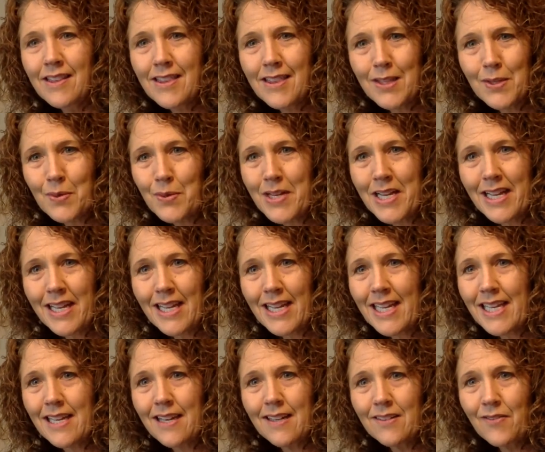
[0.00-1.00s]

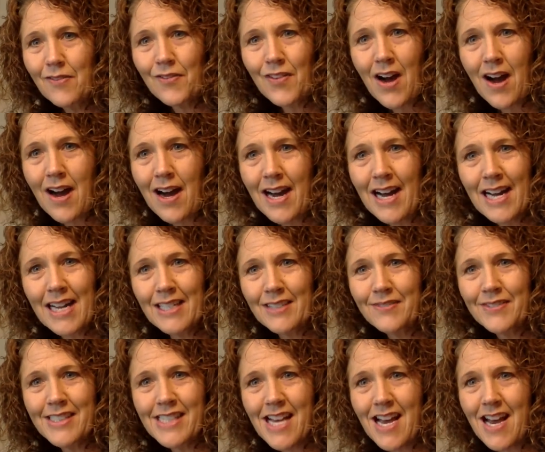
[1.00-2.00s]
three, 5,
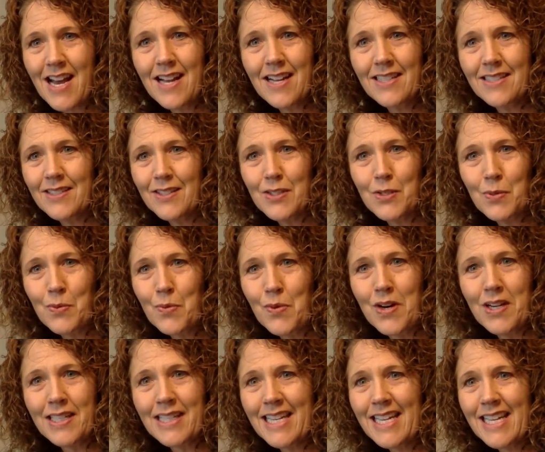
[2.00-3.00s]
10,
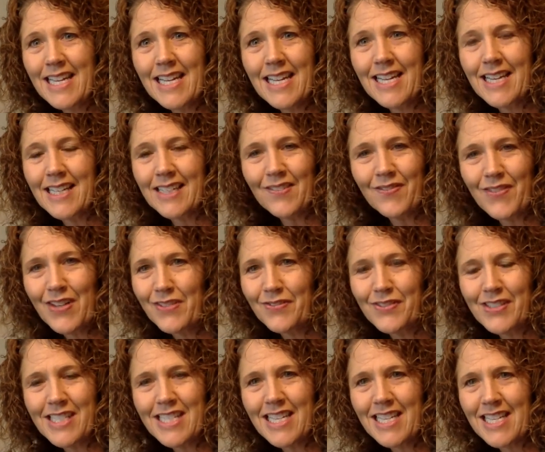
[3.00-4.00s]
20,
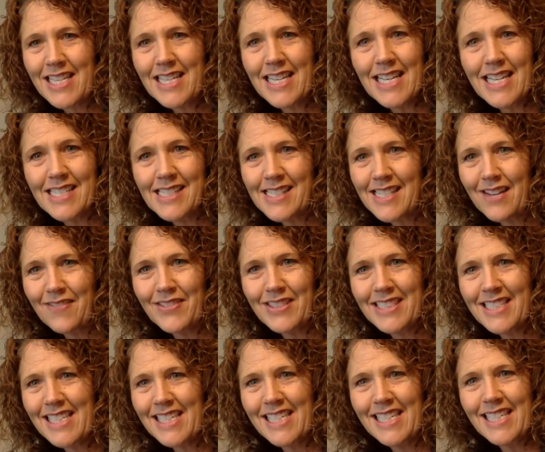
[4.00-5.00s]
50,
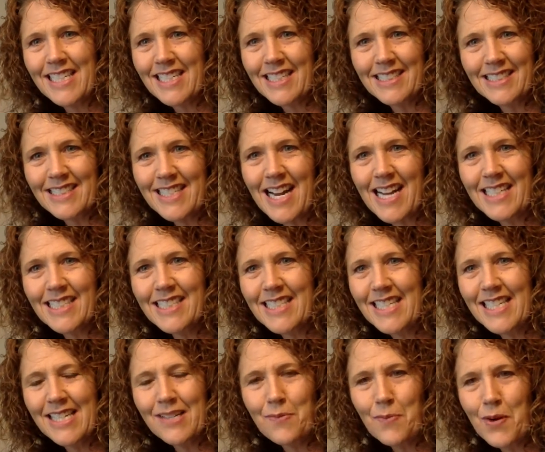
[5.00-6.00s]
70,
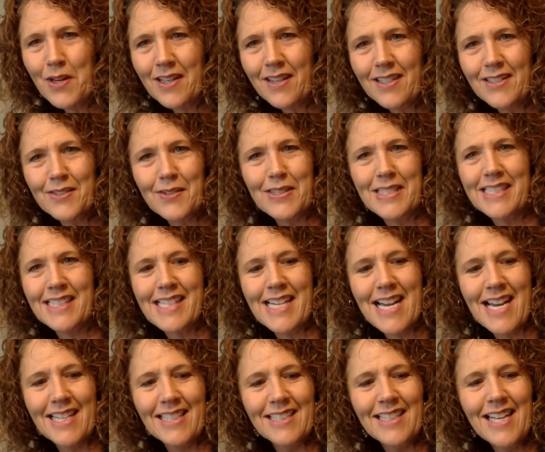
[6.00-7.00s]
90,
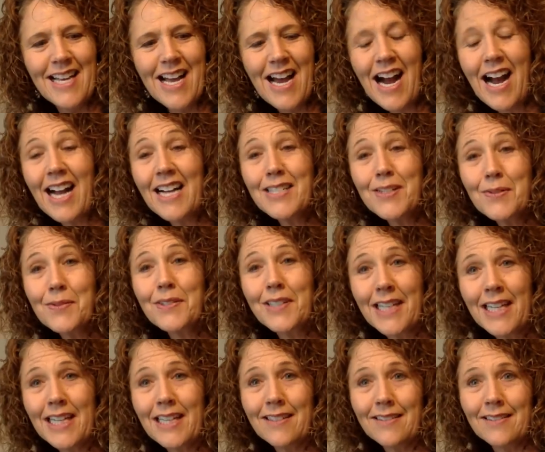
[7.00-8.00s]
110. I don't
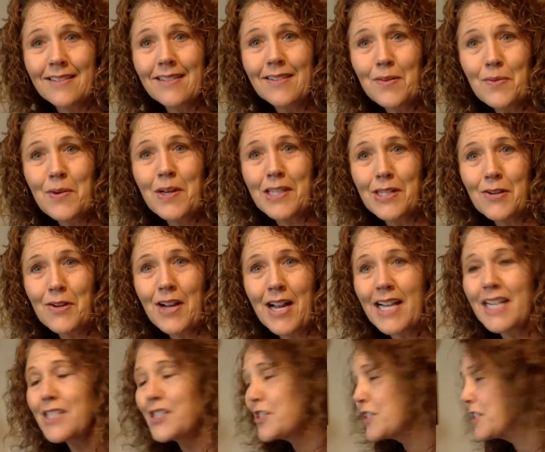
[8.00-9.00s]
care what your age